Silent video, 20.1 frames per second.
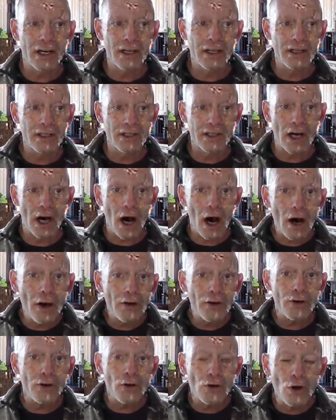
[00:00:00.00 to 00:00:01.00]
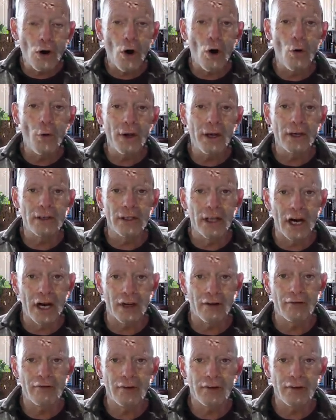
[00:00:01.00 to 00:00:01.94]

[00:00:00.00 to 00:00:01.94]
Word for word: is undergoing life,